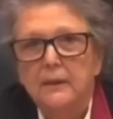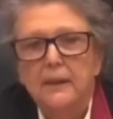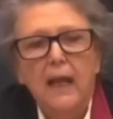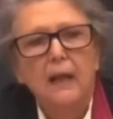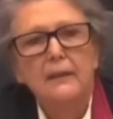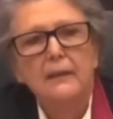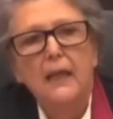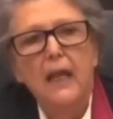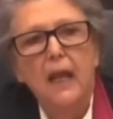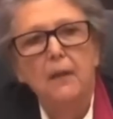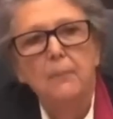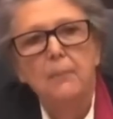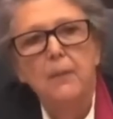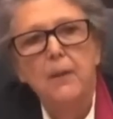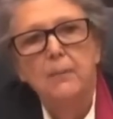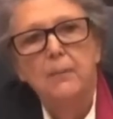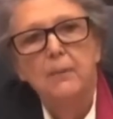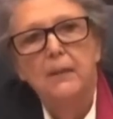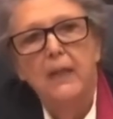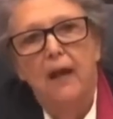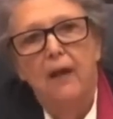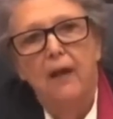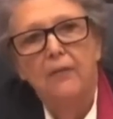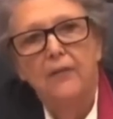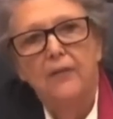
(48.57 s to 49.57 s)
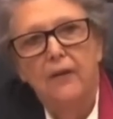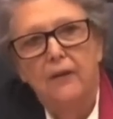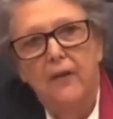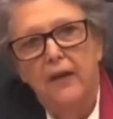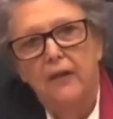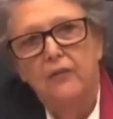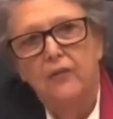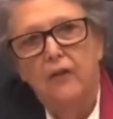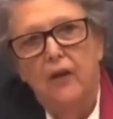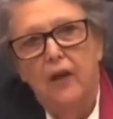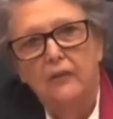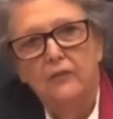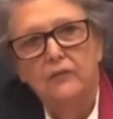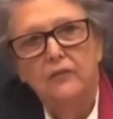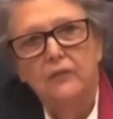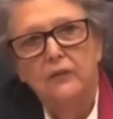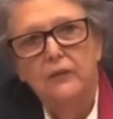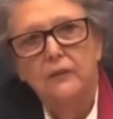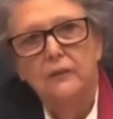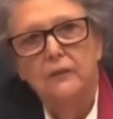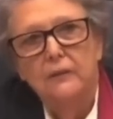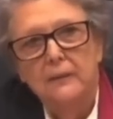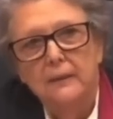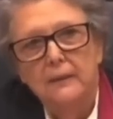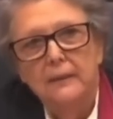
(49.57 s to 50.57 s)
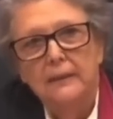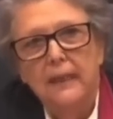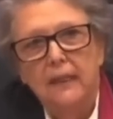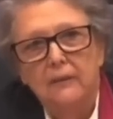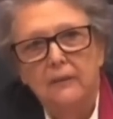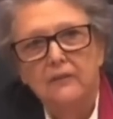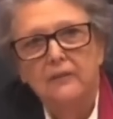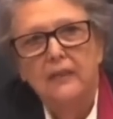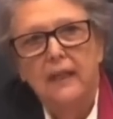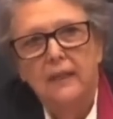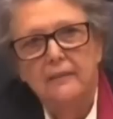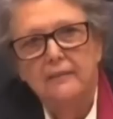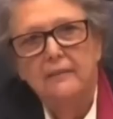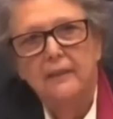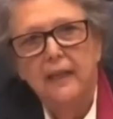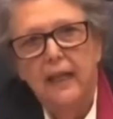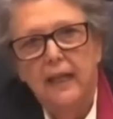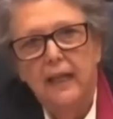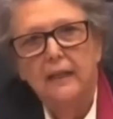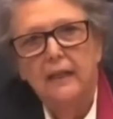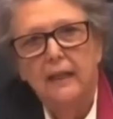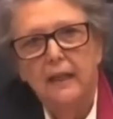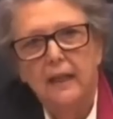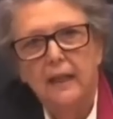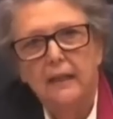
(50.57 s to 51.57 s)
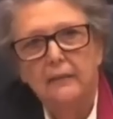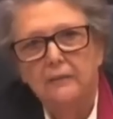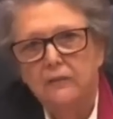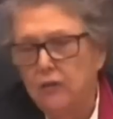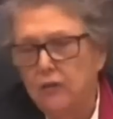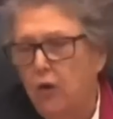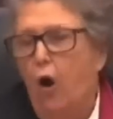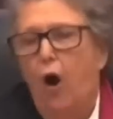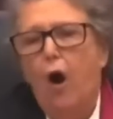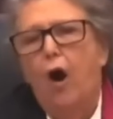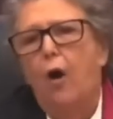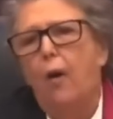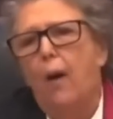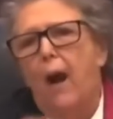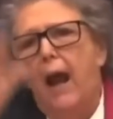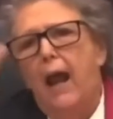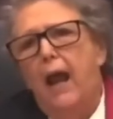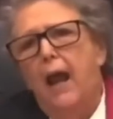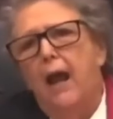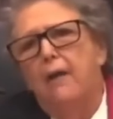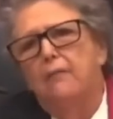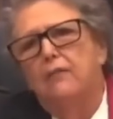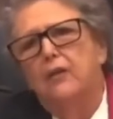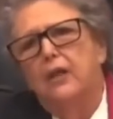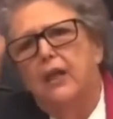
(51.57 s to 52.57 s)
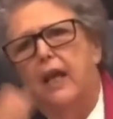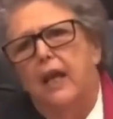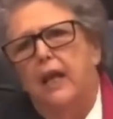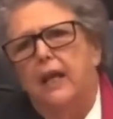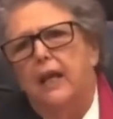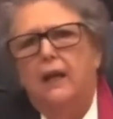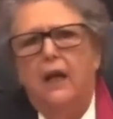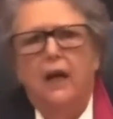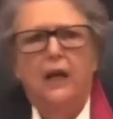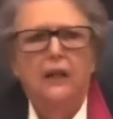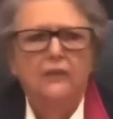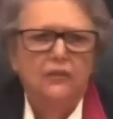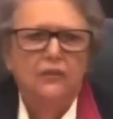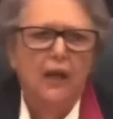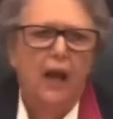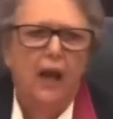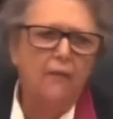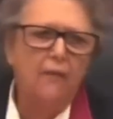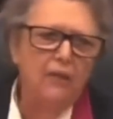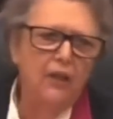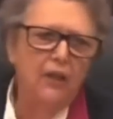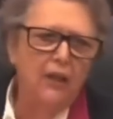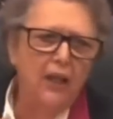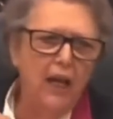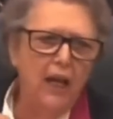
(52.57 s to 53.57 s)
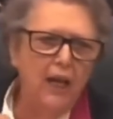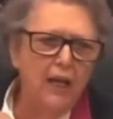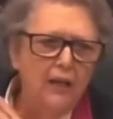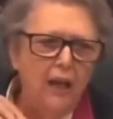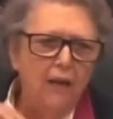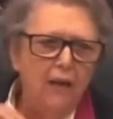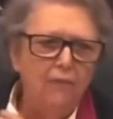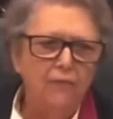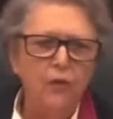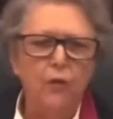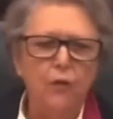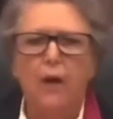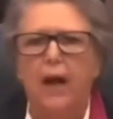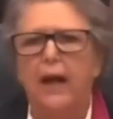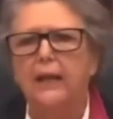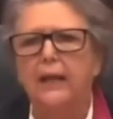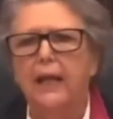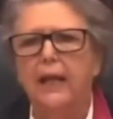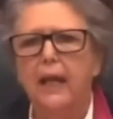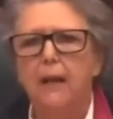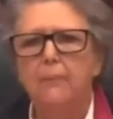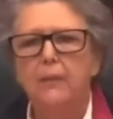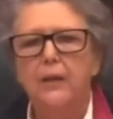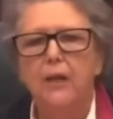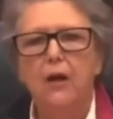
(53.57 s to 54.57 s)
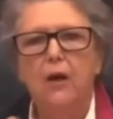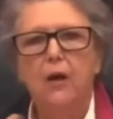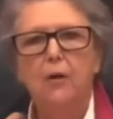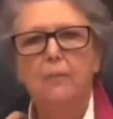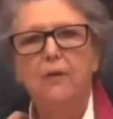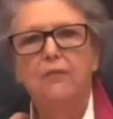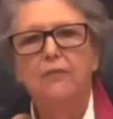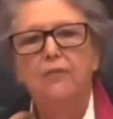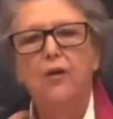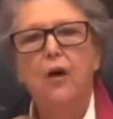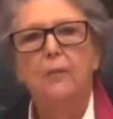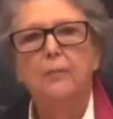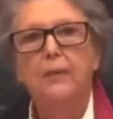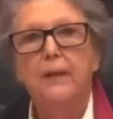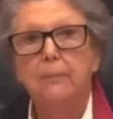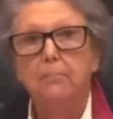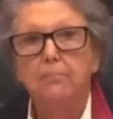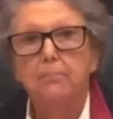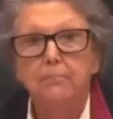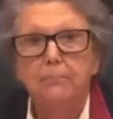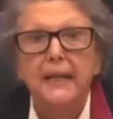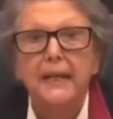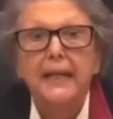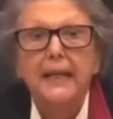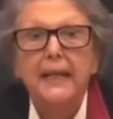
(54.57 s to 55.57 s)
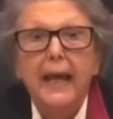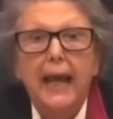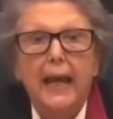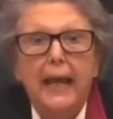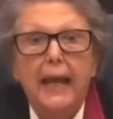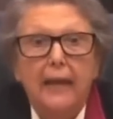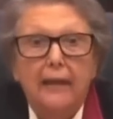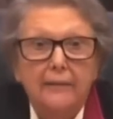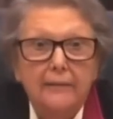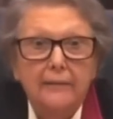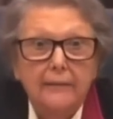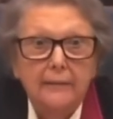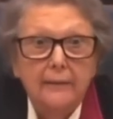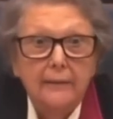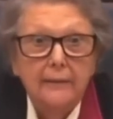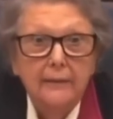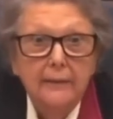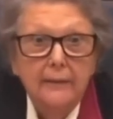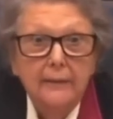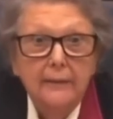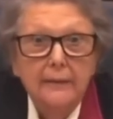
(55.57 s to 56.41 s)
Now, a lot of people out there I talk to outside Saticoy say, oh, I have a gay cousin, I have a gay nephew, I can't be homophobic. BS.